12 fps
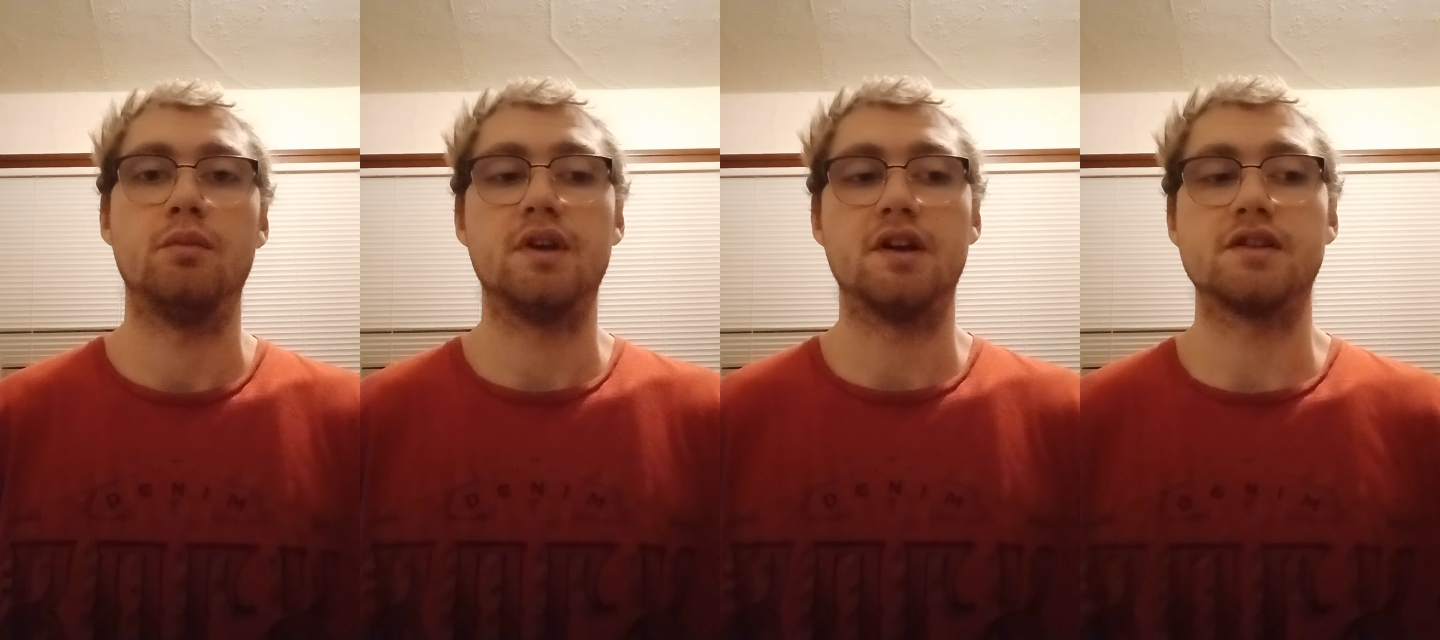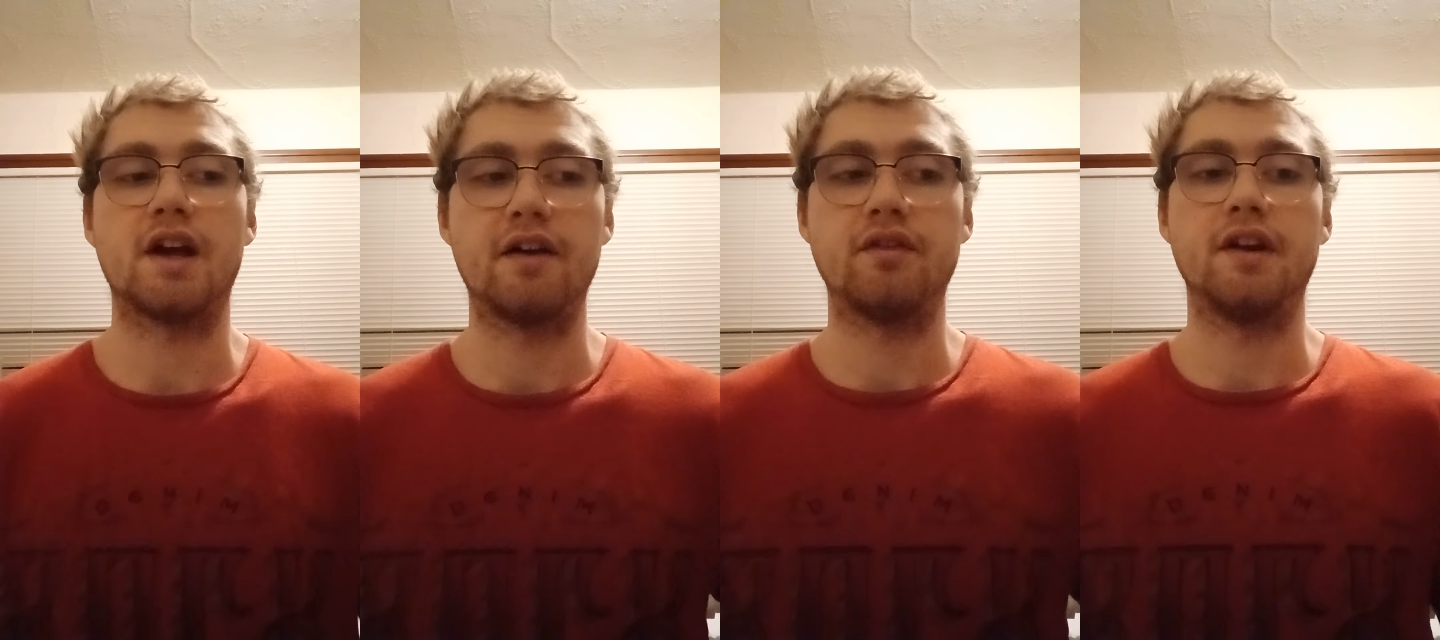Because
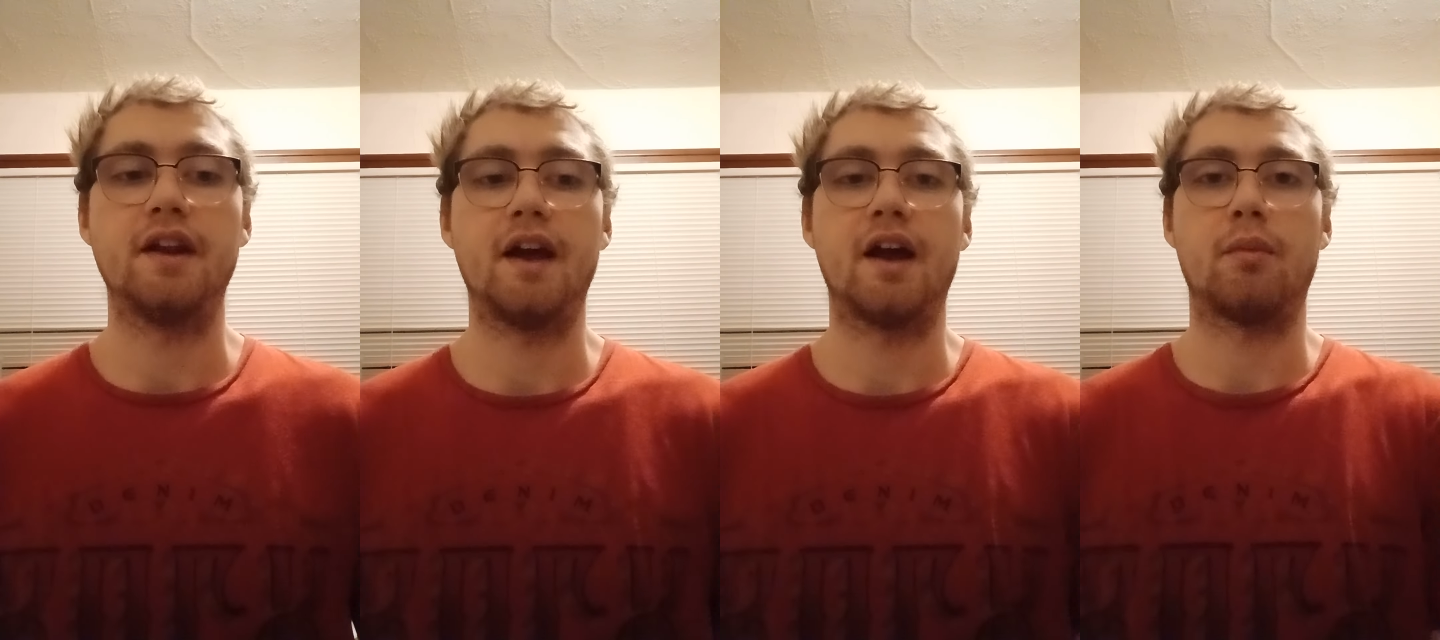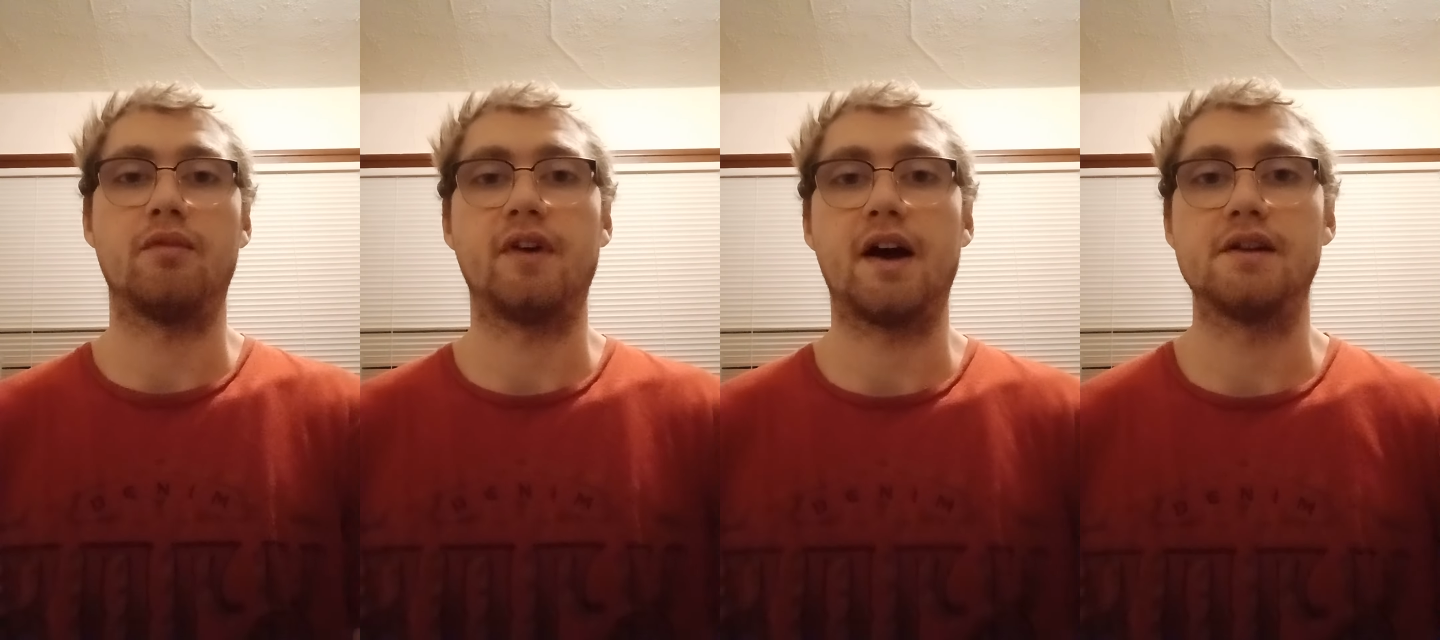every day
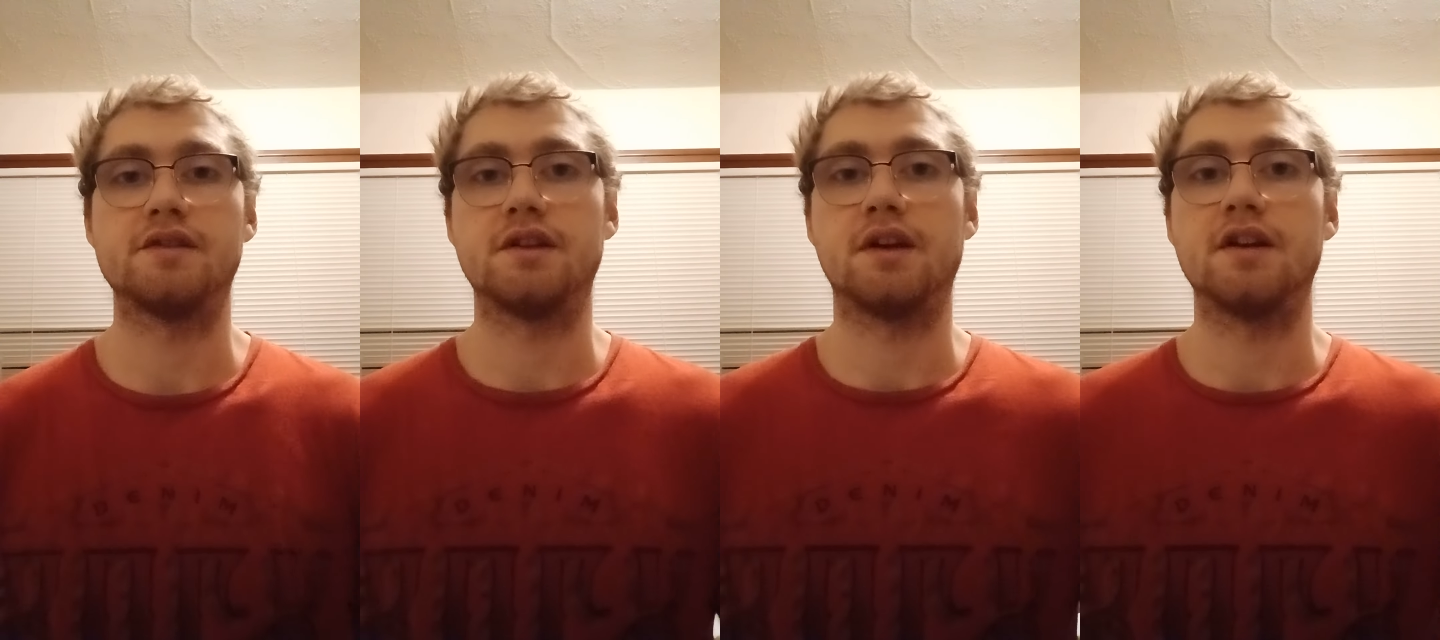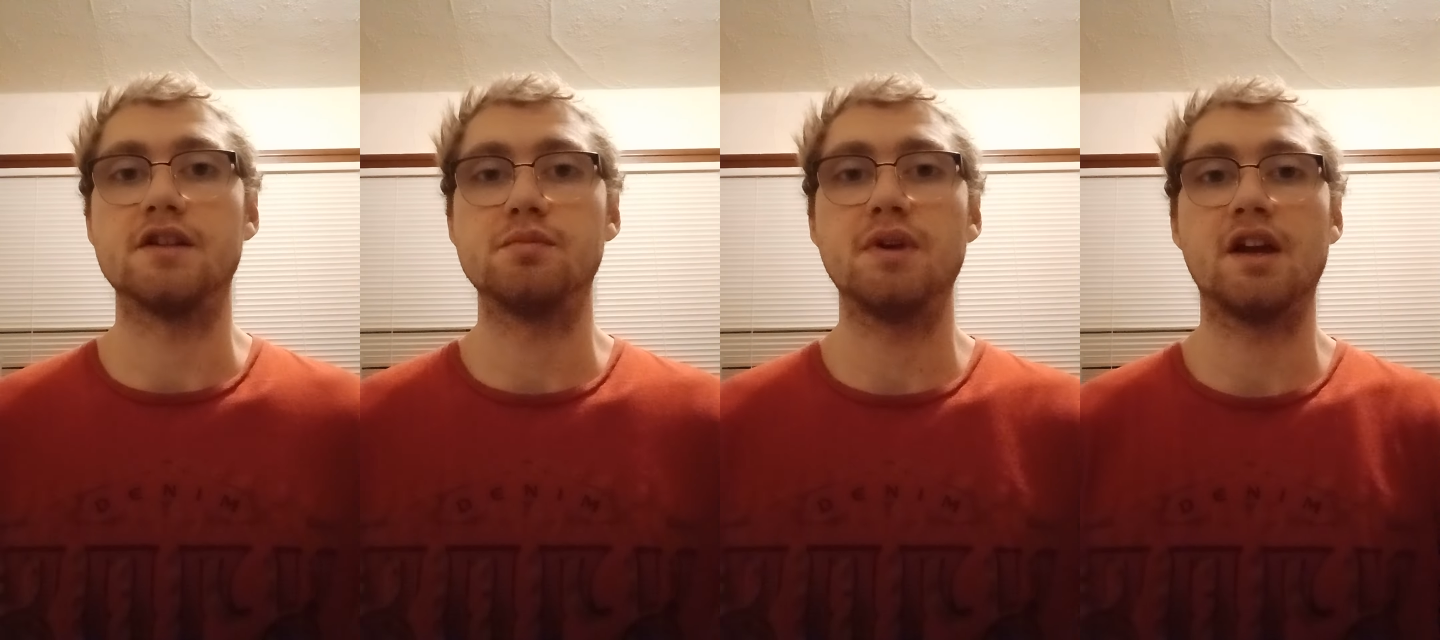I'm fasting and
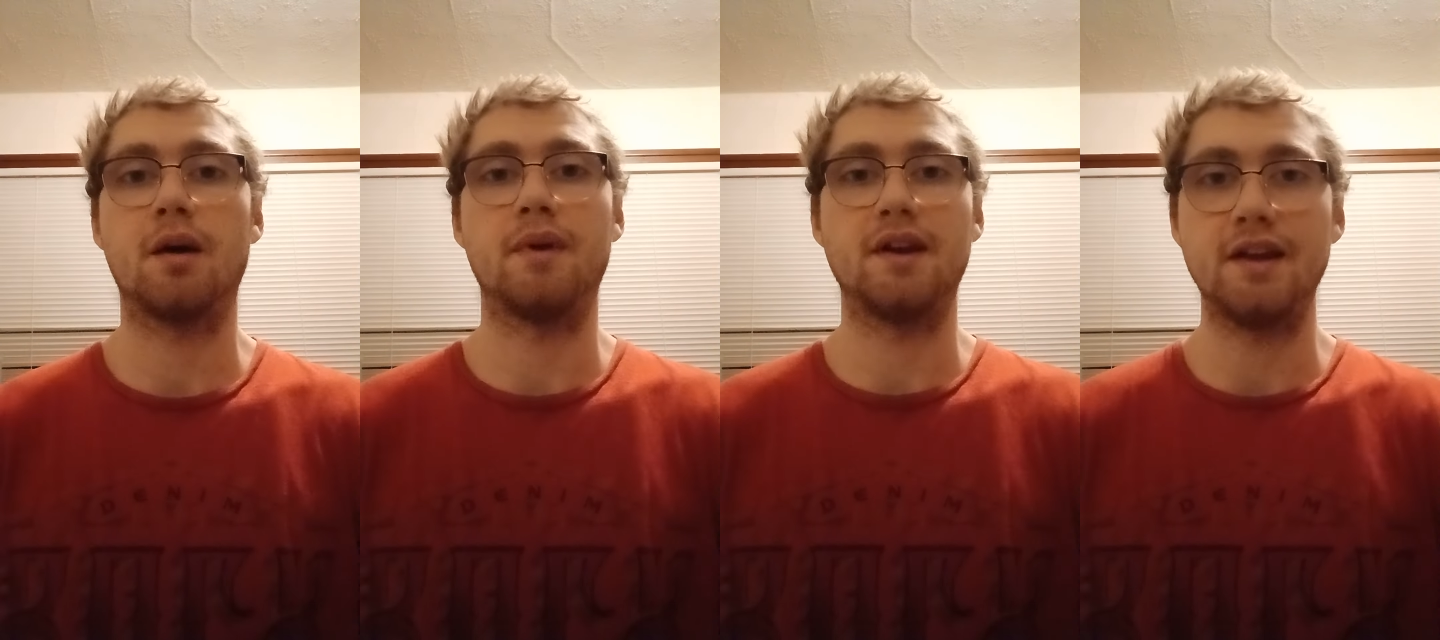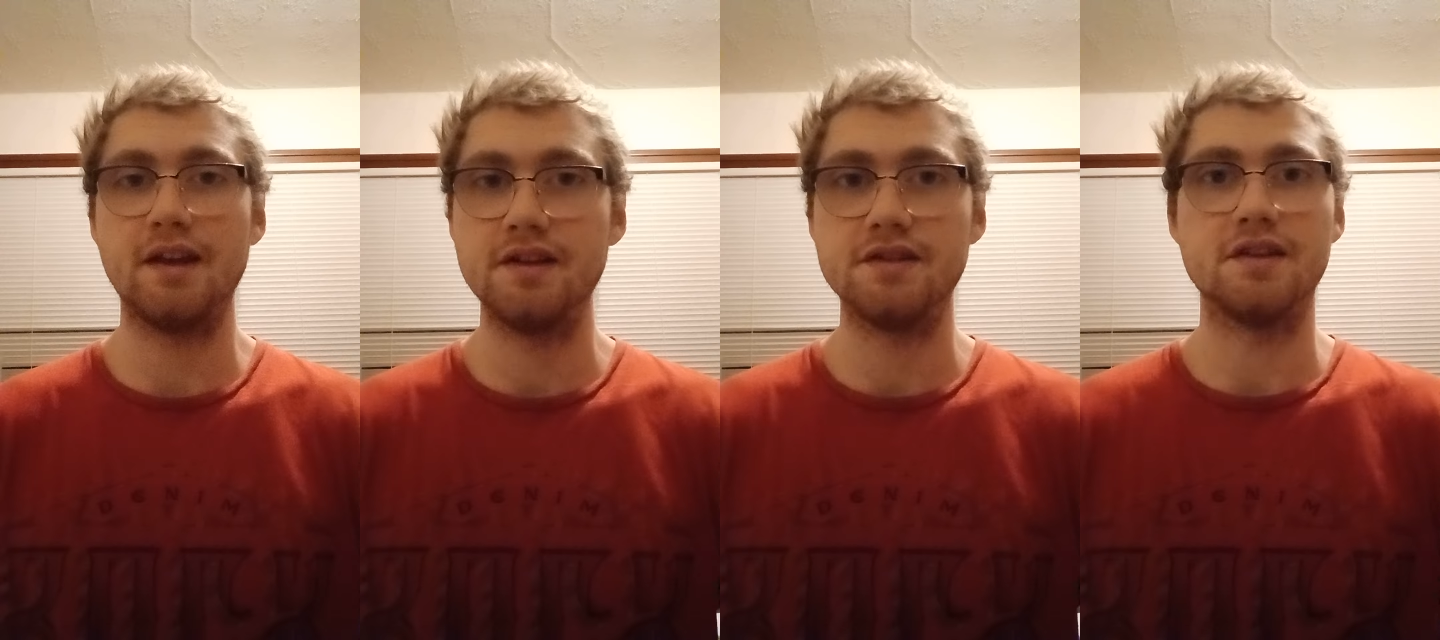it's becoming
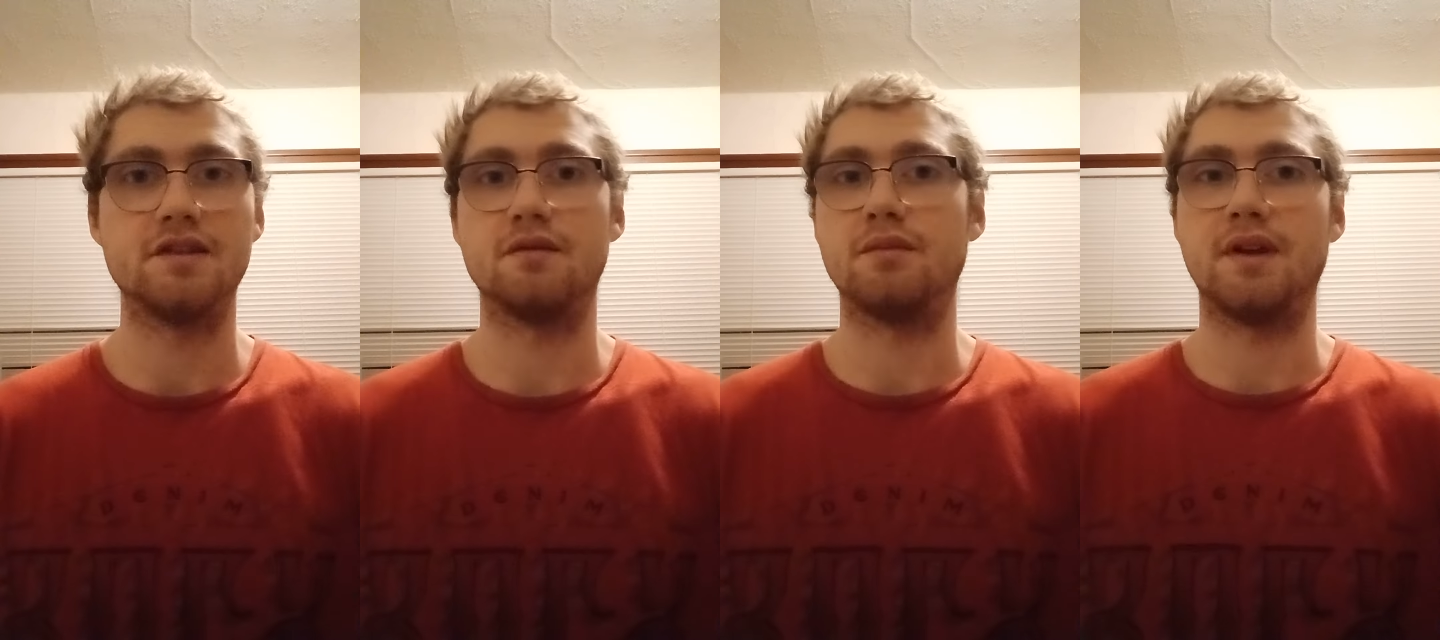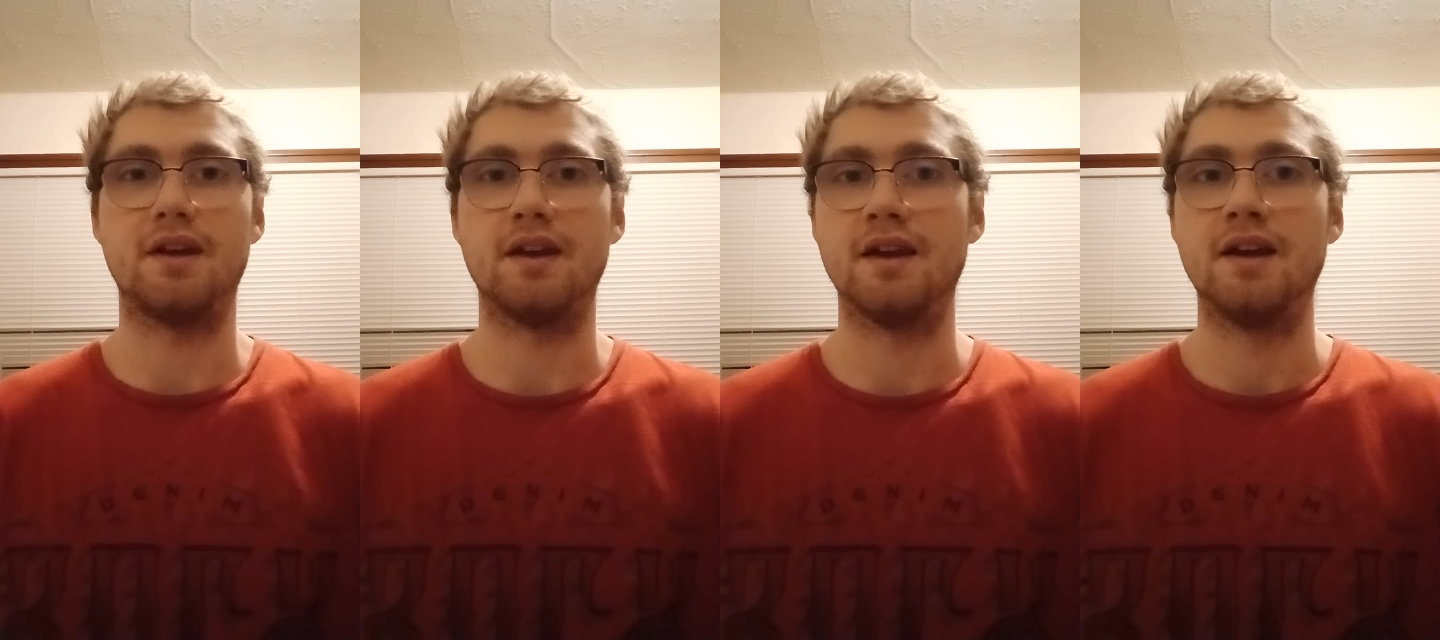easy to
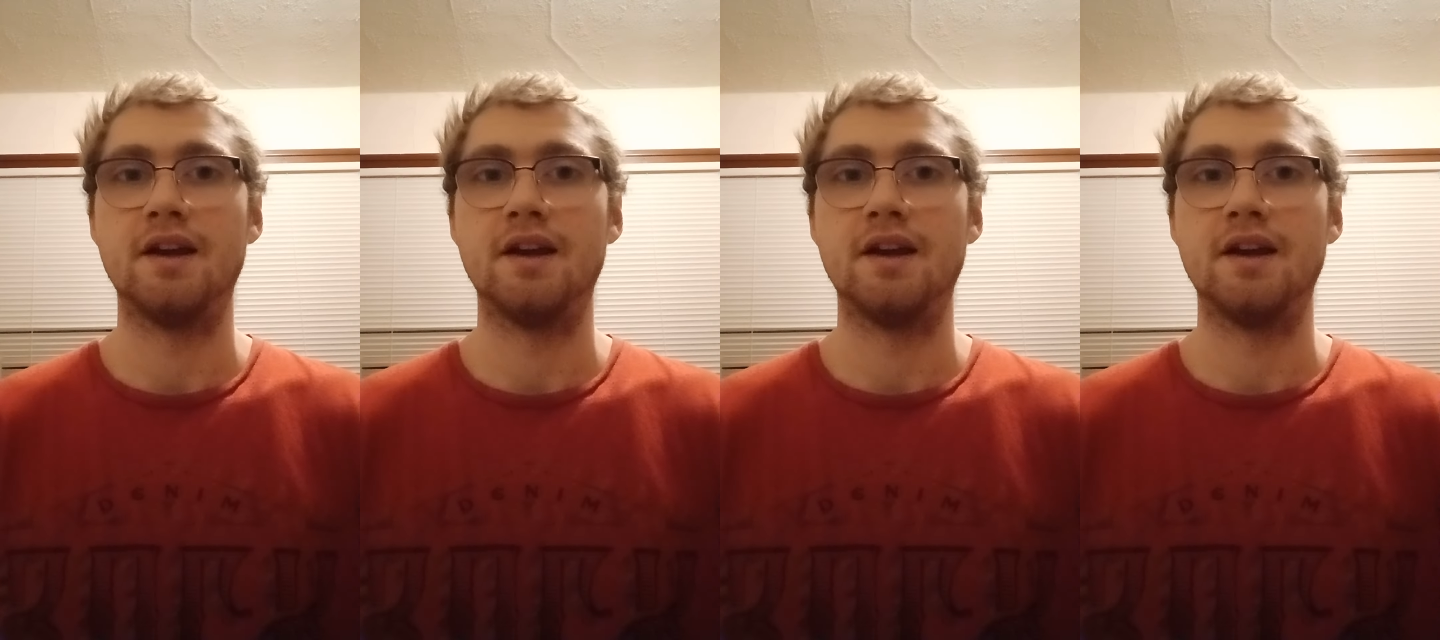me.